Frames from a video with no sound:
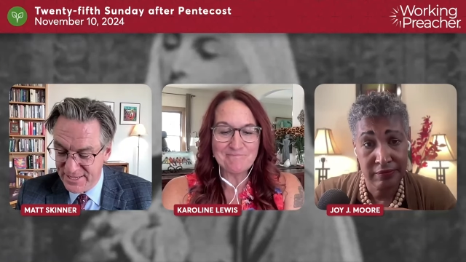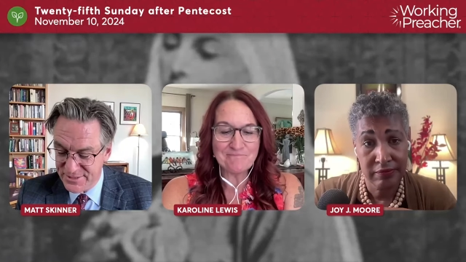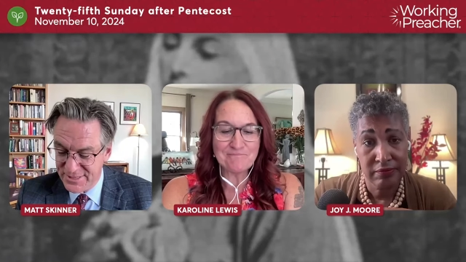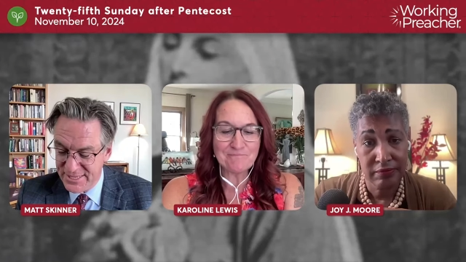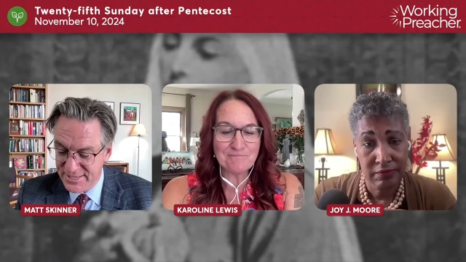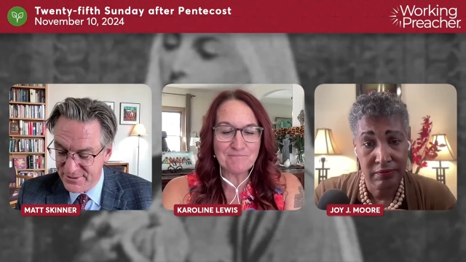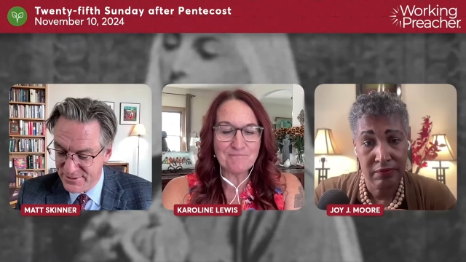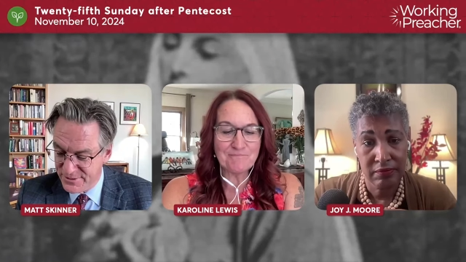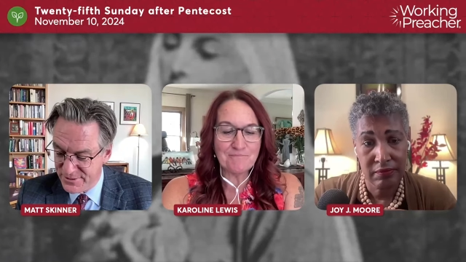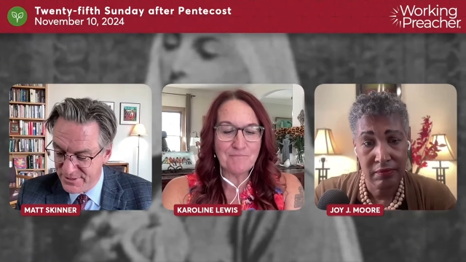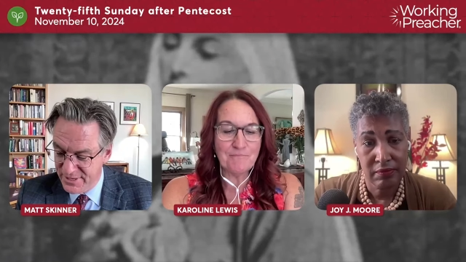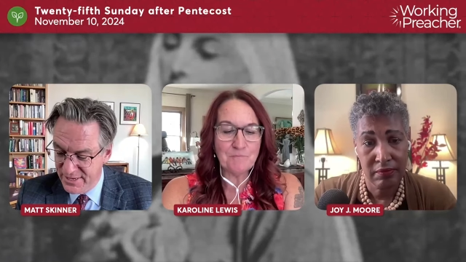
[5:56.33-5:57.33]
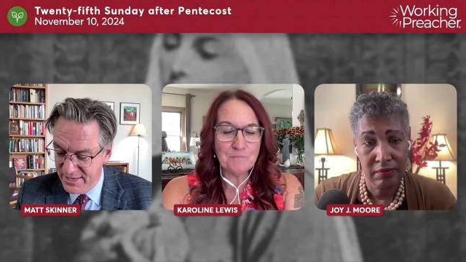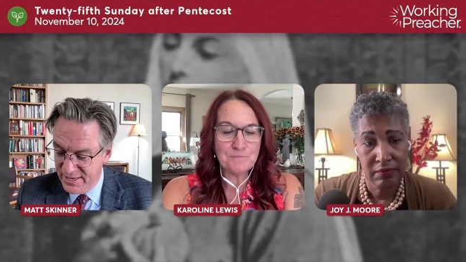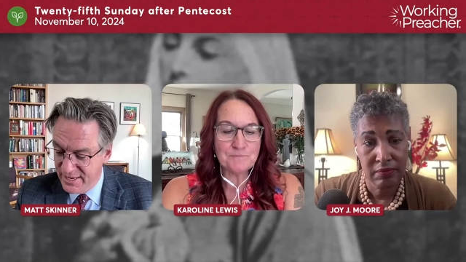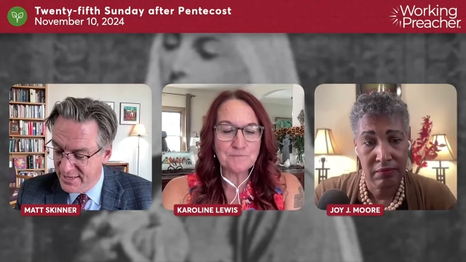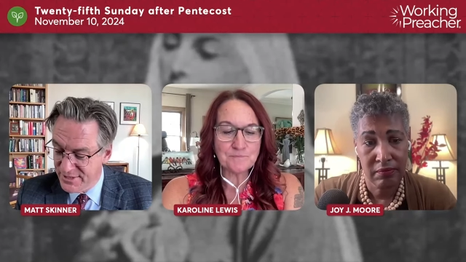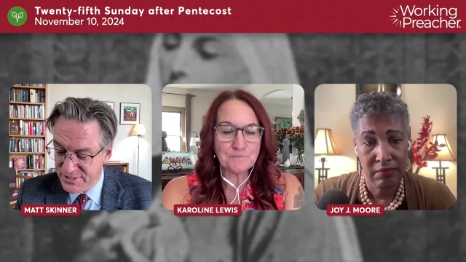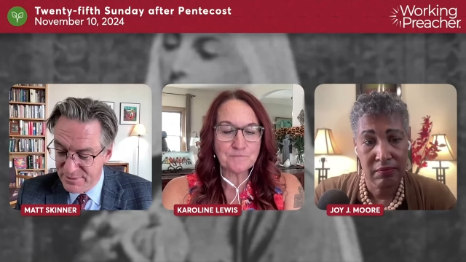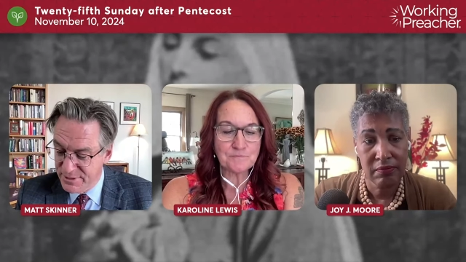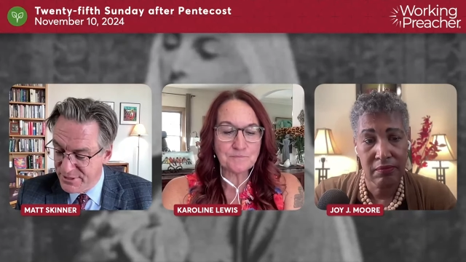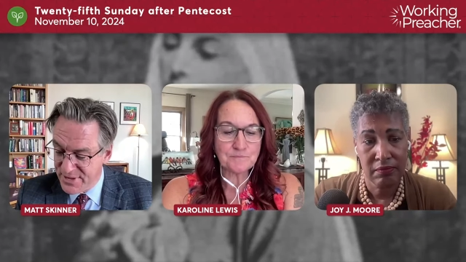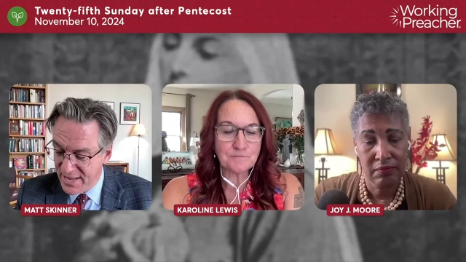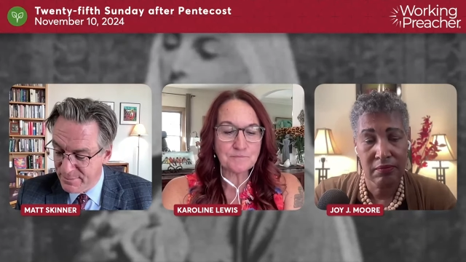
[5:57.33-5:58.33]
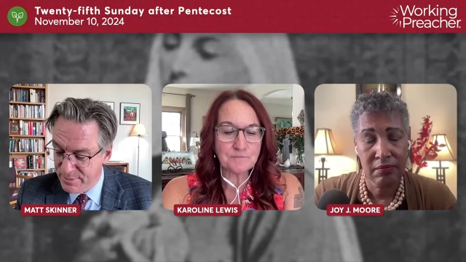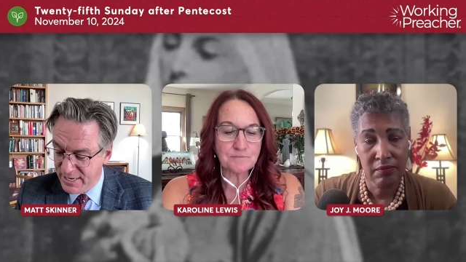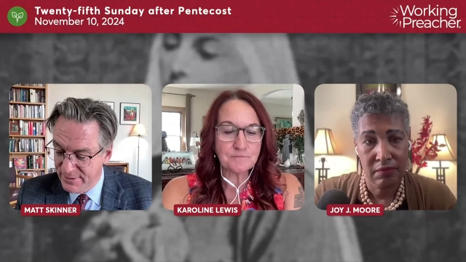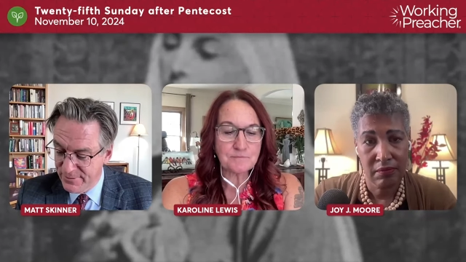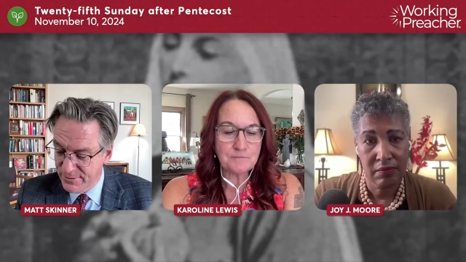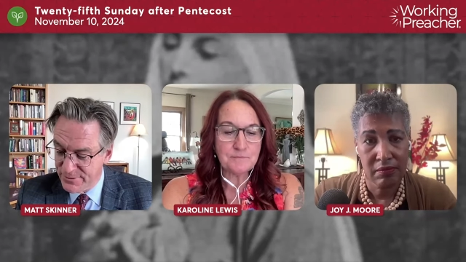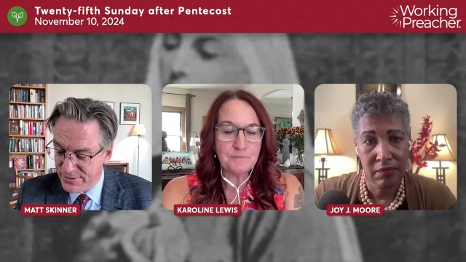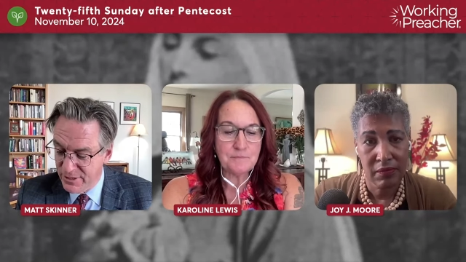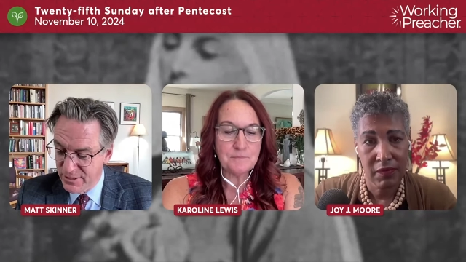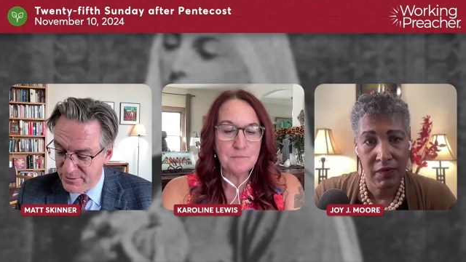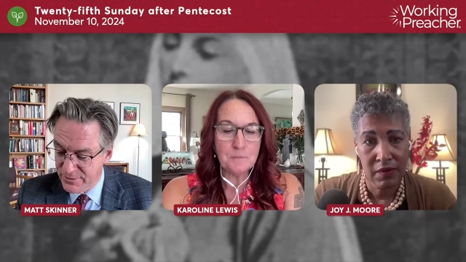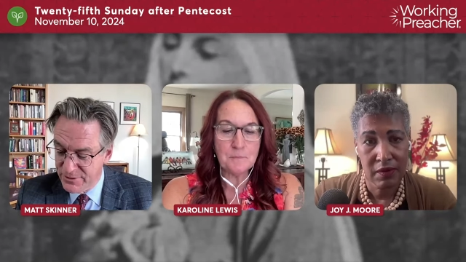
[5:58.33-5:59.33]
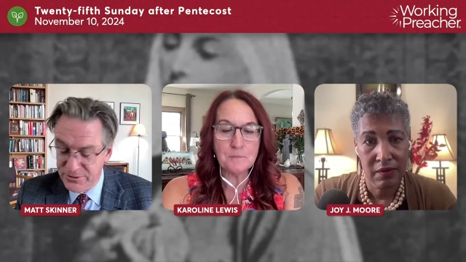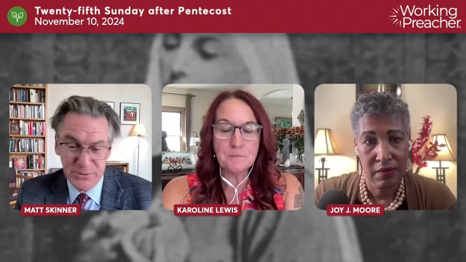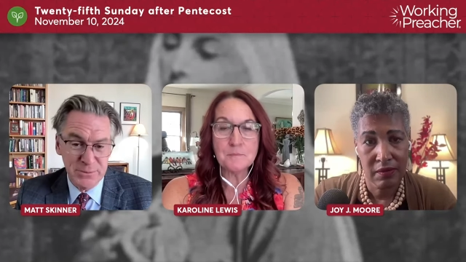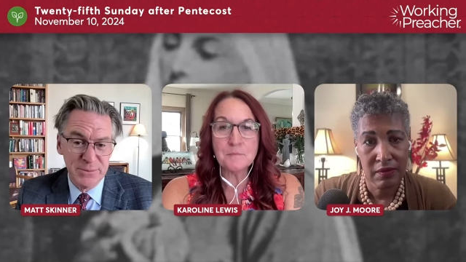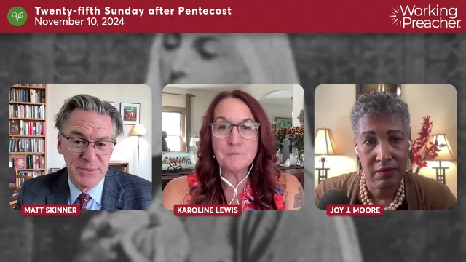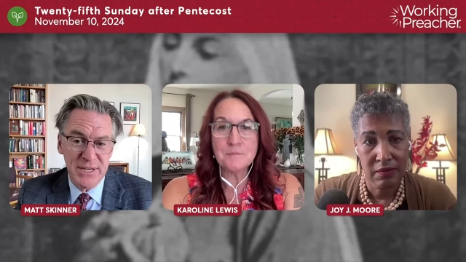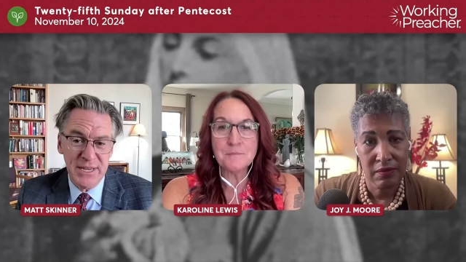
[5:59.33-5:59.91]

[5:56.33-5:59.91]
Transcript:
Speaker 1: as leaders because somebody's got to pay for those long robes